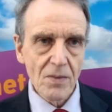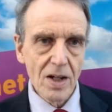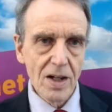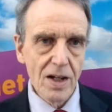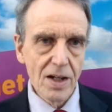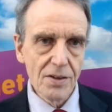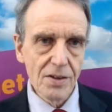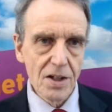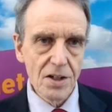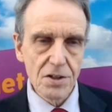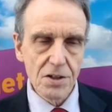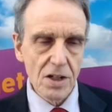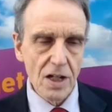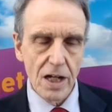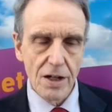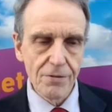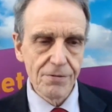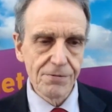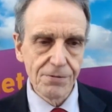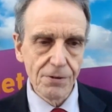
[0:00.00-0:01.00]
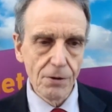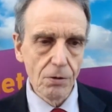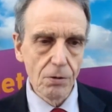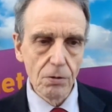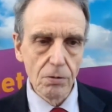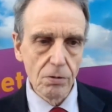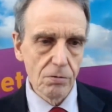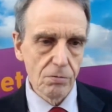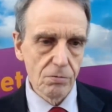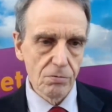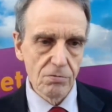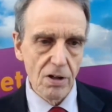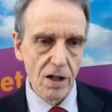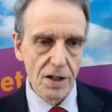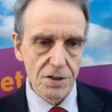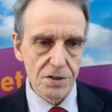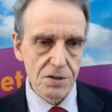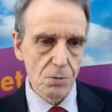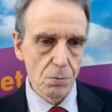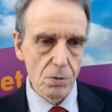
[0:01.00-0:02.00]
and they should have full
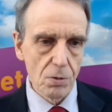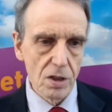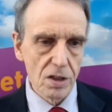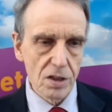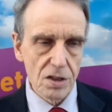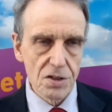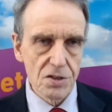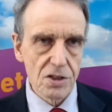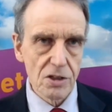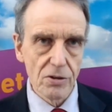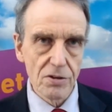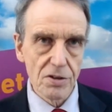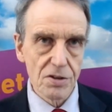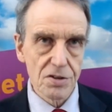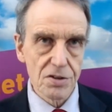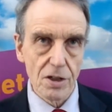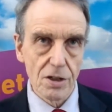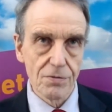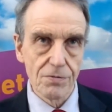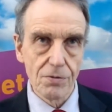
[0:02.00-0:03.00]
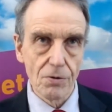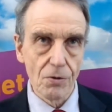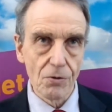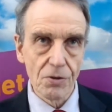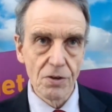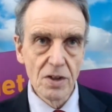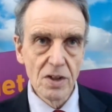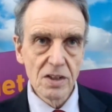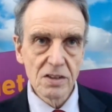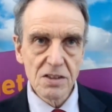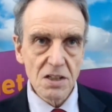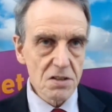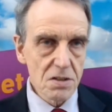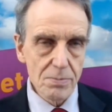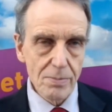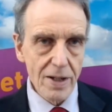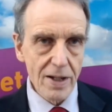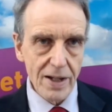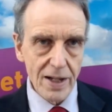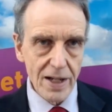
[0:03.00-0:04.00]
right to work and so on and so forth.
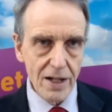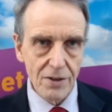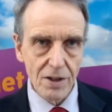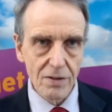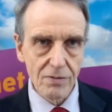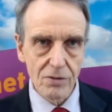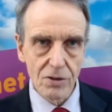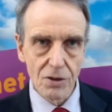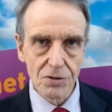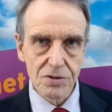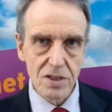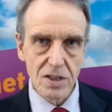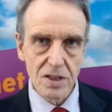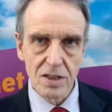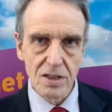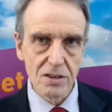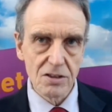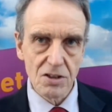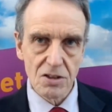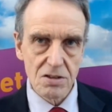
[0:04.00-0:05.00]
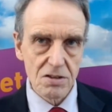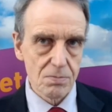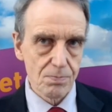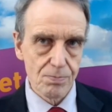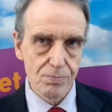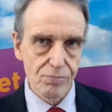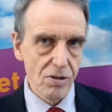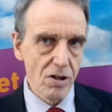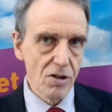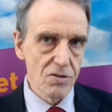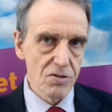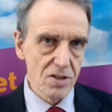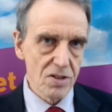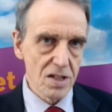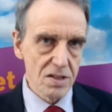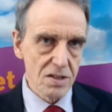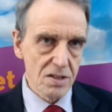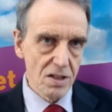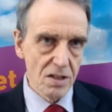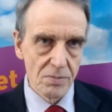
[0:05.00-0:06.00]
Doesn't matter how they've got here, just
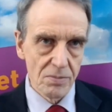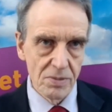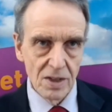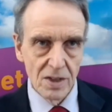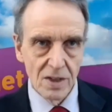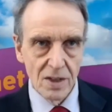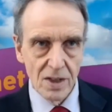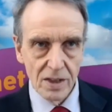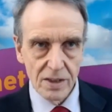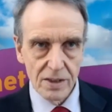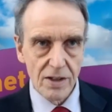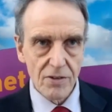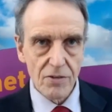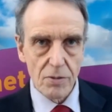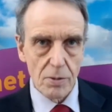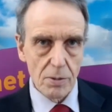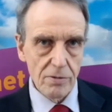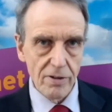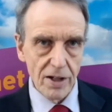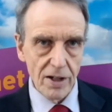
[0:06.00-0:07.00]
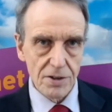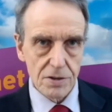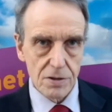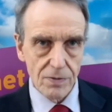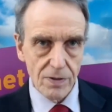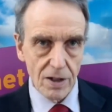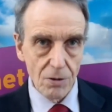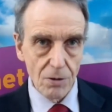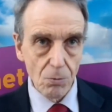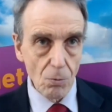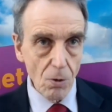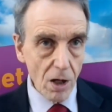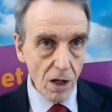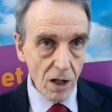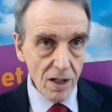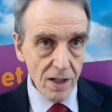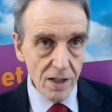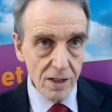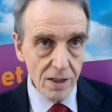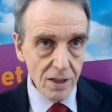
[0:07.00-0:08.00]
process them, give them the right to vote.
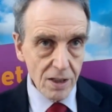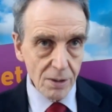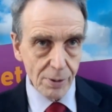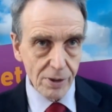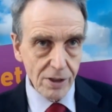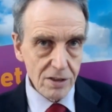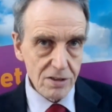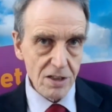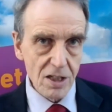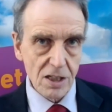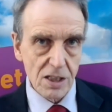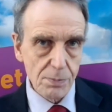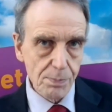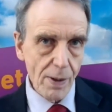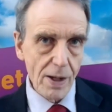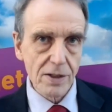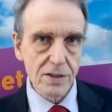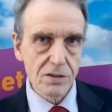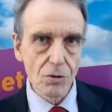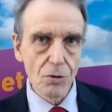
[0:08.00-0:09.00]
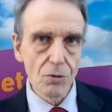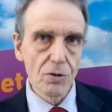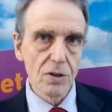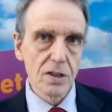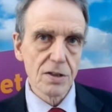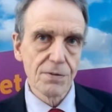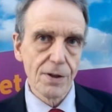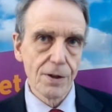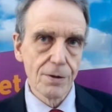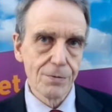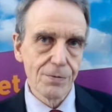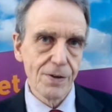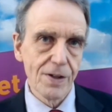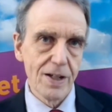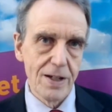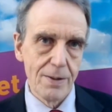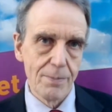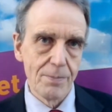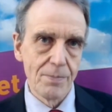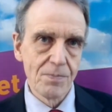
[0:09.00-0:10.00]
Why? Because he expects they're all going to vote for
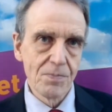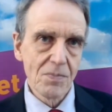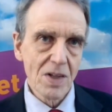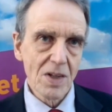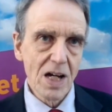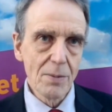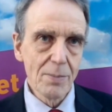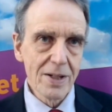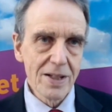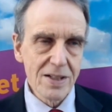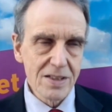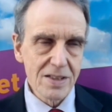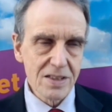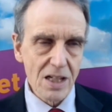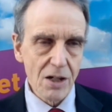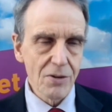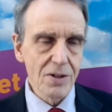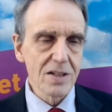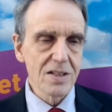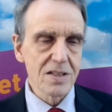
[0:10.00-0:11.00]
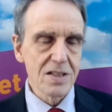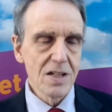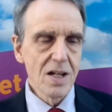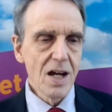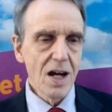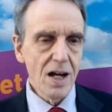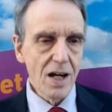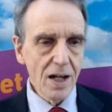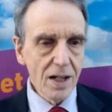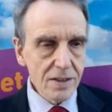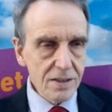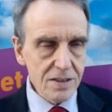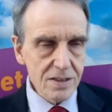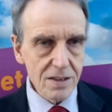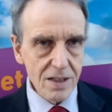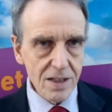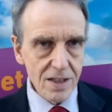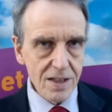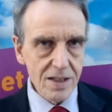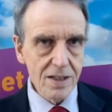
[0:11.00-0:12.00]
him. I mean, so it's
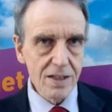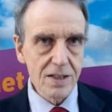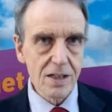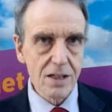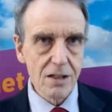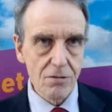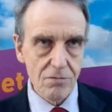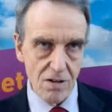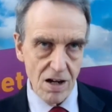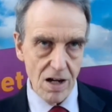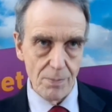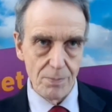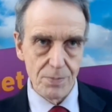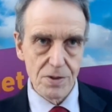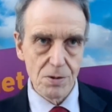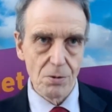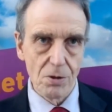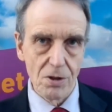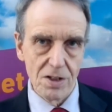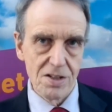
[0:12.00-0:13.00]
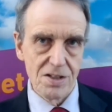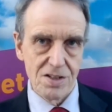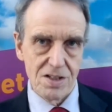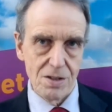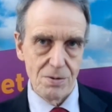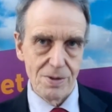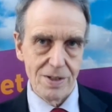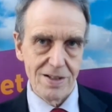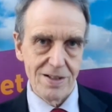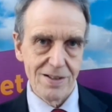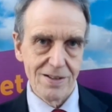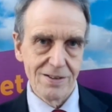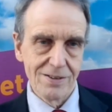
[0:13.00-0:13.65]
utterly corrupt what he's doing.